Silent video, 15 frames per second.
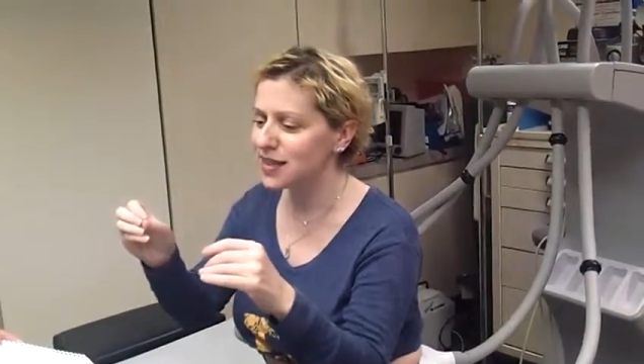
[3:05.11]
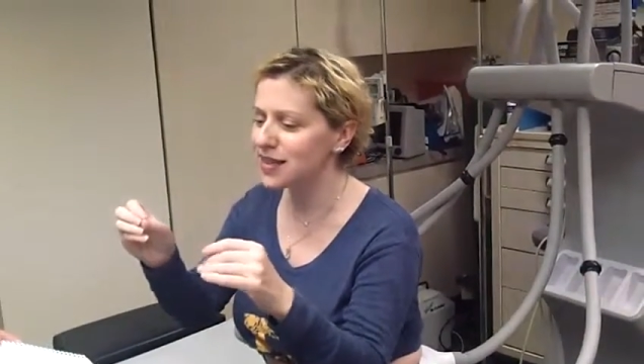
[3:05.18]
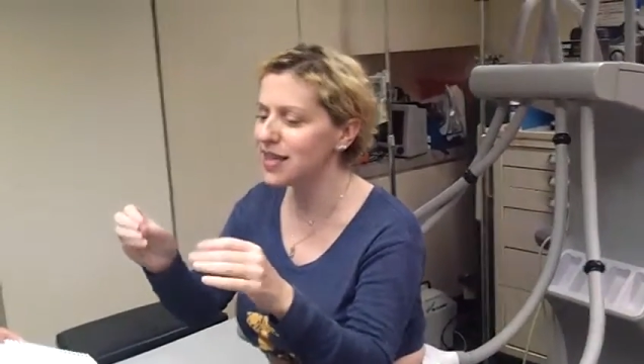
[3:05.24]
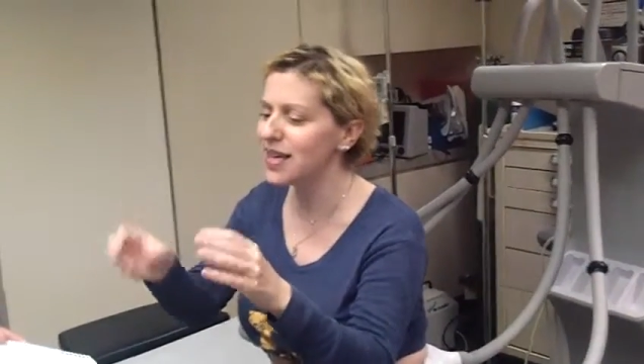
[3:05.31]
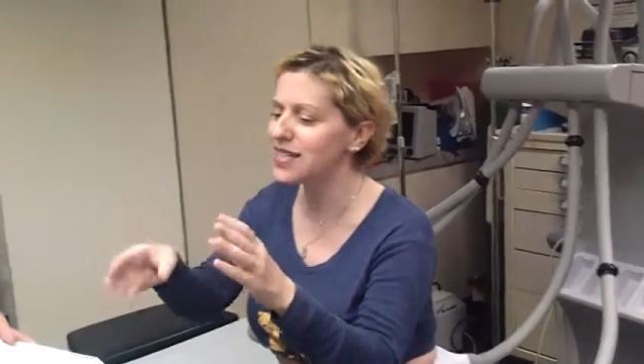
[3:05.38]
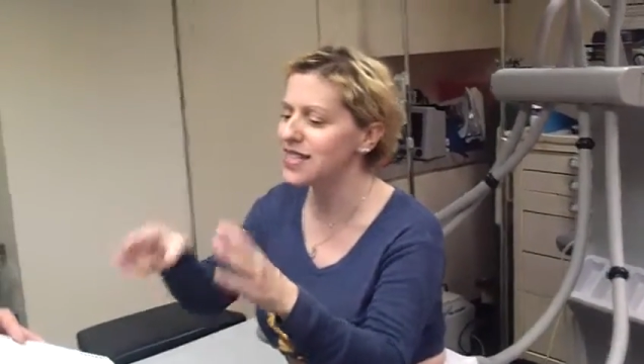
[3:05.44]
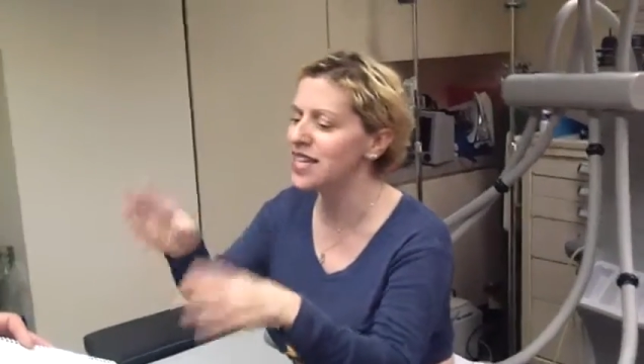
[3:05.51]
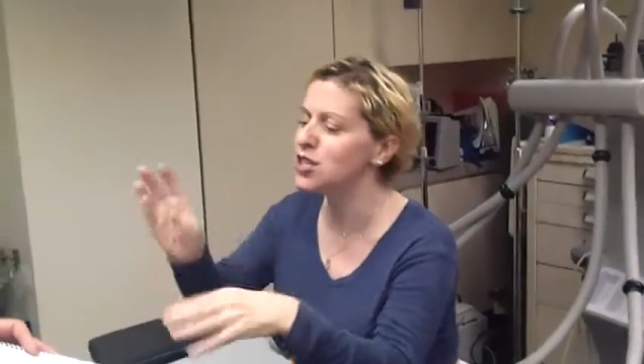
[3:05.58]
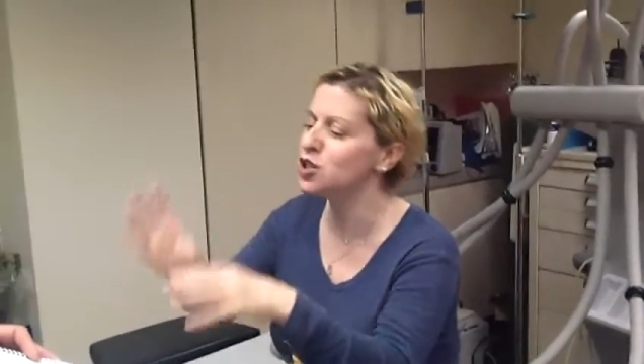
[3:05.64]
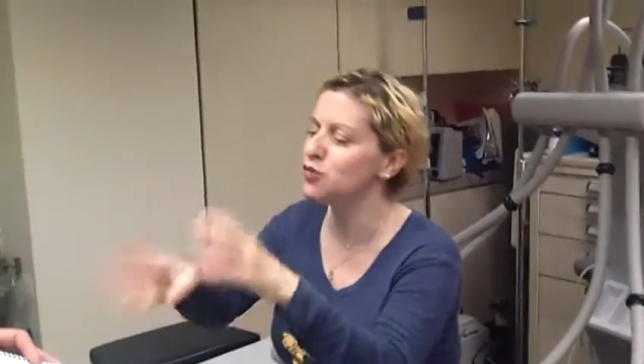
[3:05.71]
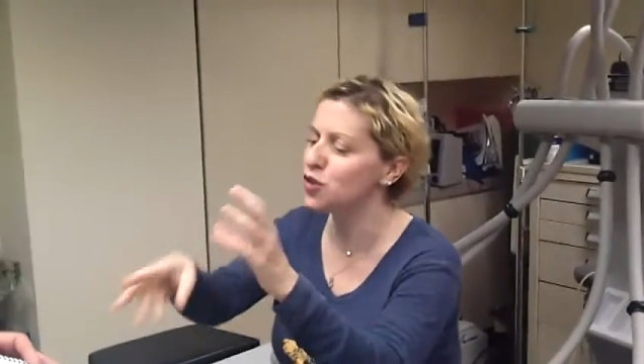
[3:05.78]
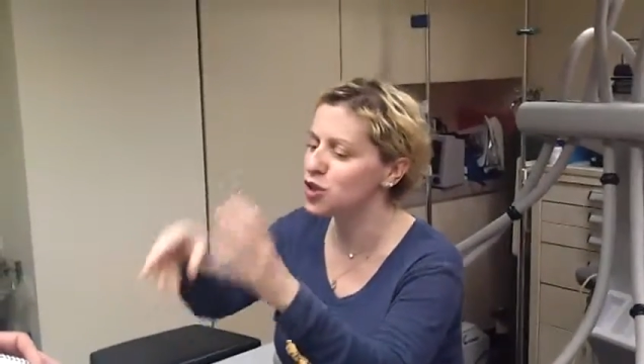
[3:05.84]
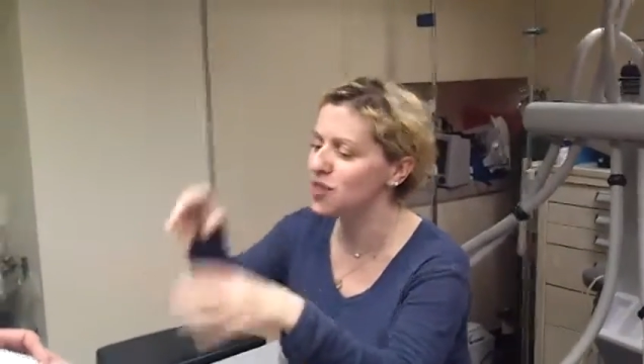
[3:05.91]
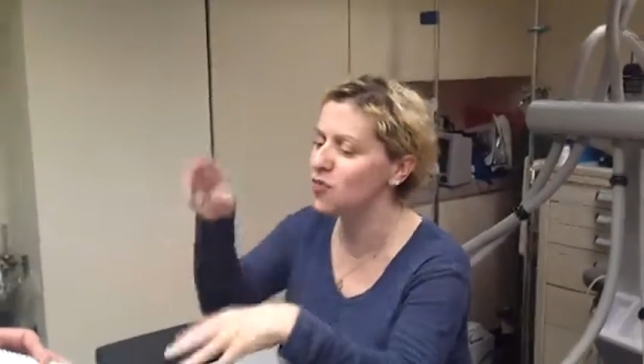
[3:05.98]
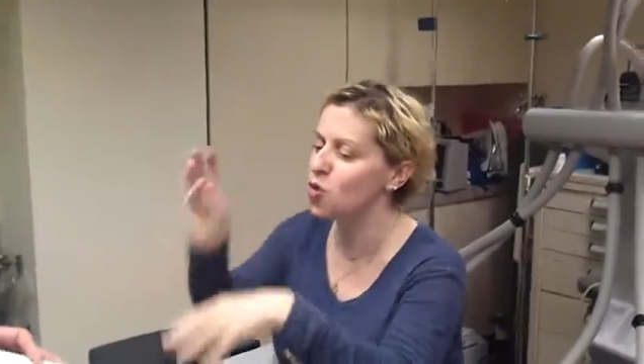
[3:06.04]
Yeah, it's
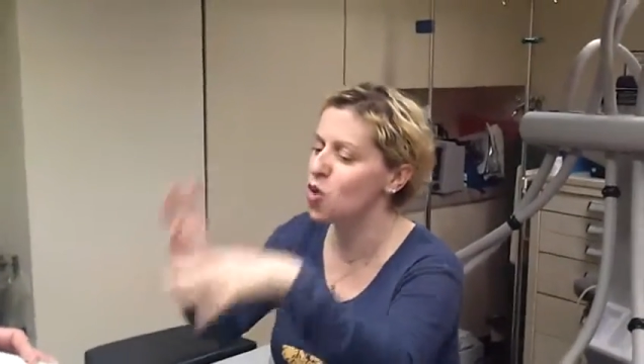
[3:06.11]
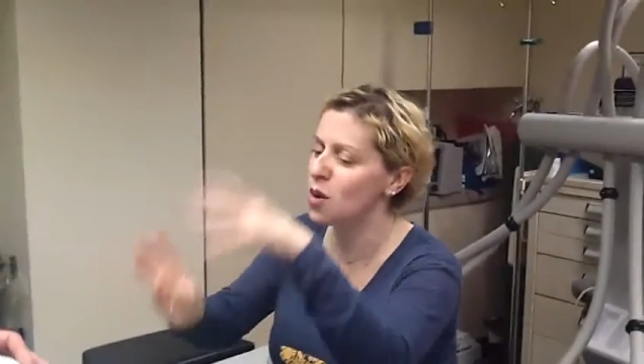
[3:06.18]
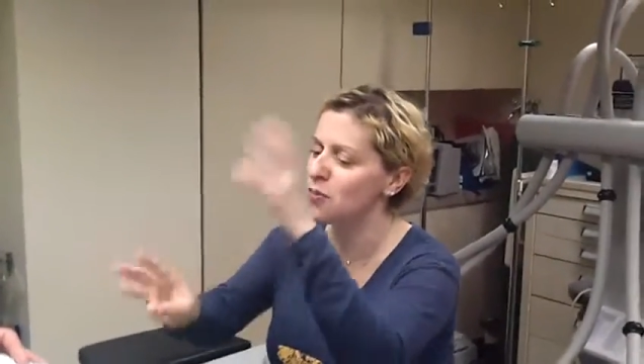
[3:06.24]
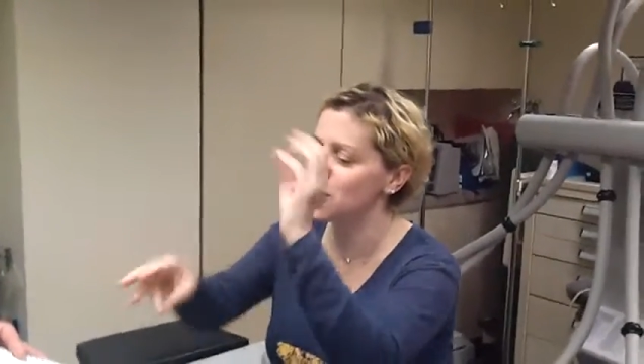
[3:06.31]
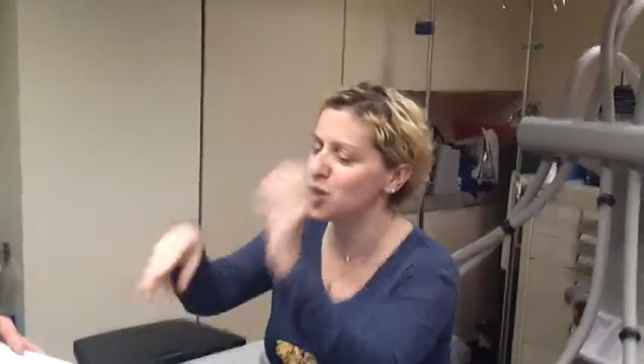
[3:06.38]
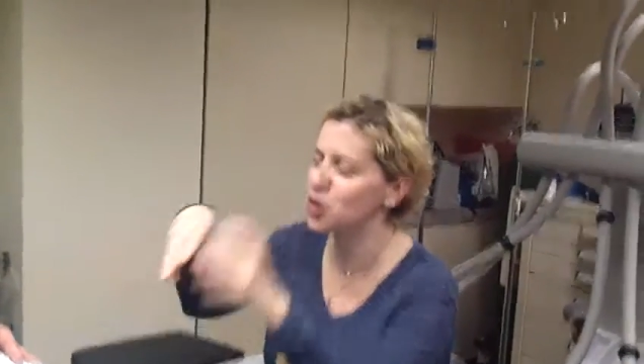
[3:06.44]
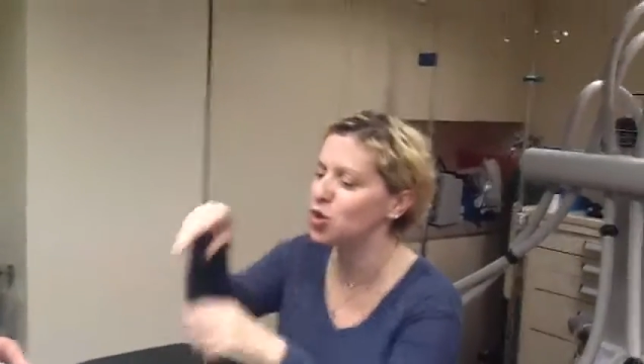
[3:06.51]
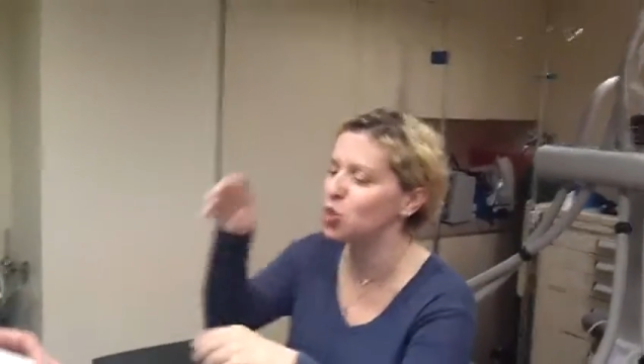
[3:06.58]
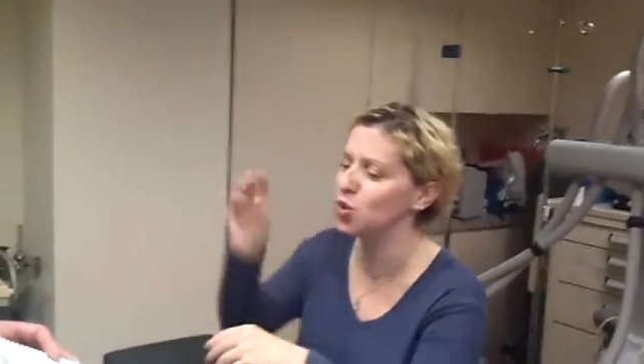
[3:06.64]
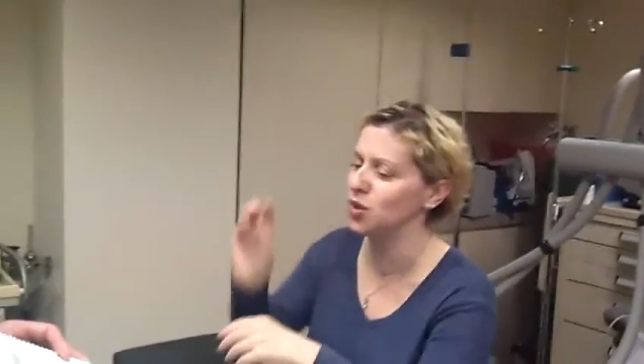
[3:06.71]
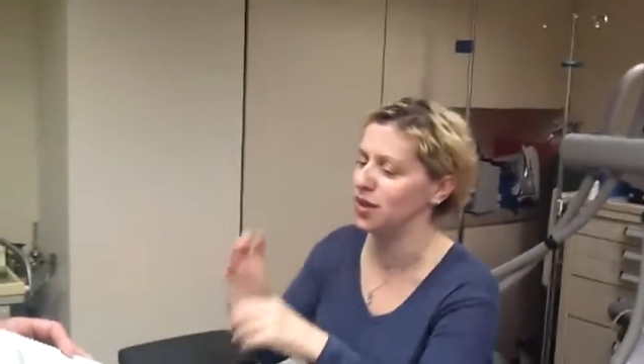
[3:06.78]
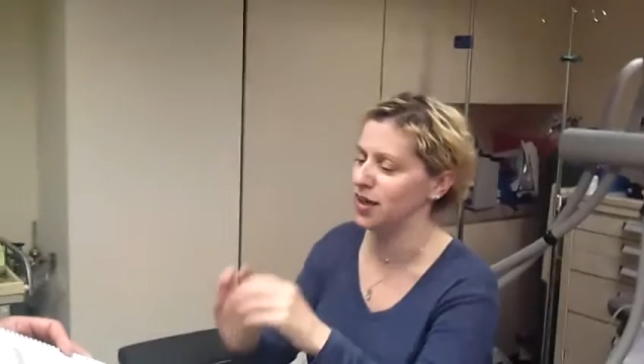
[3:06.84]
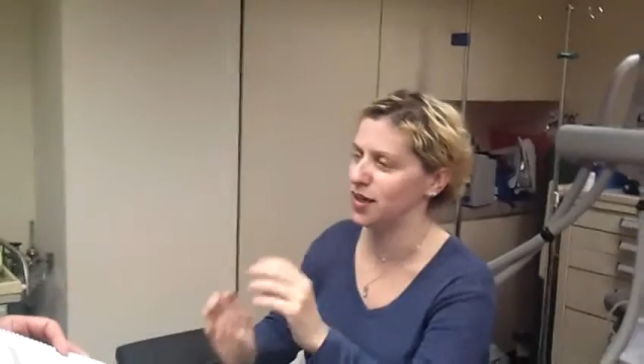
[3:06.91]
intervals of warmth and cooling.